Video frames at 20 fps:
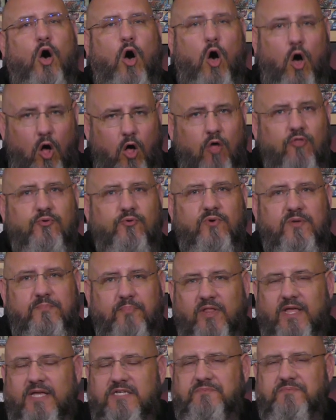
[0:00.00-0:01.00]
All the
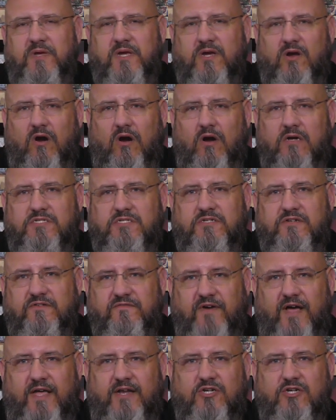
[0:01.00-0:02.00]
replacement cards and
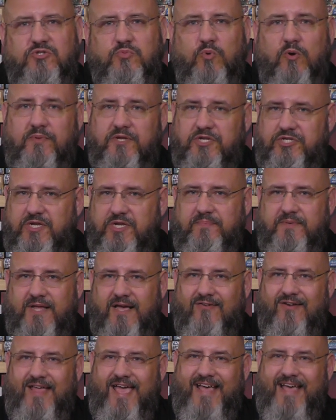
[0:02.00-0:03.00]
dividers will be shipped
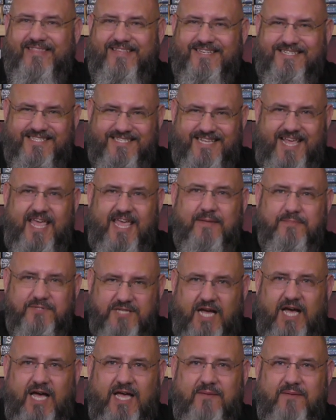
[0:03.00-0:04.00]
out at the same
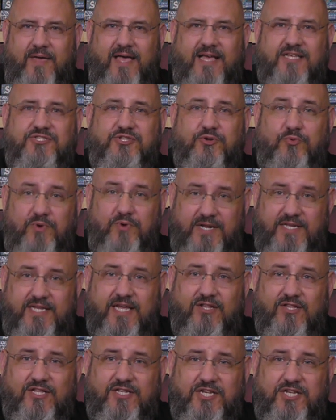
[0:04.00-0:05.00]
time as the
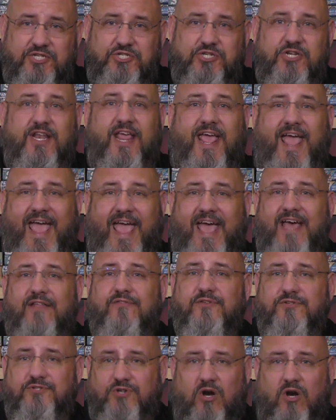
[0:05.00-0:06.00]
retail edition
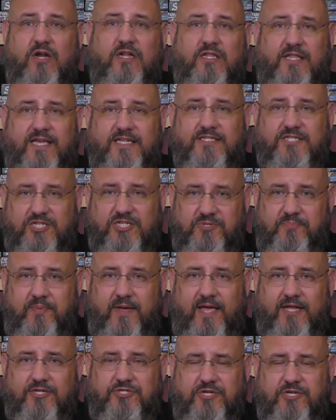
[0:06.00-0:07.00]
and the Darklands
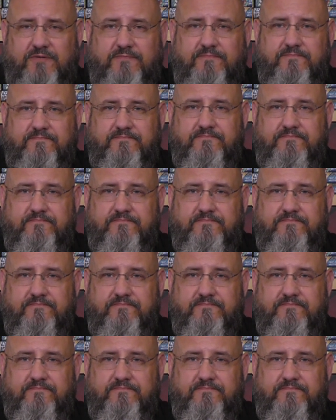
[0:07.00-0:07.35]
expansion.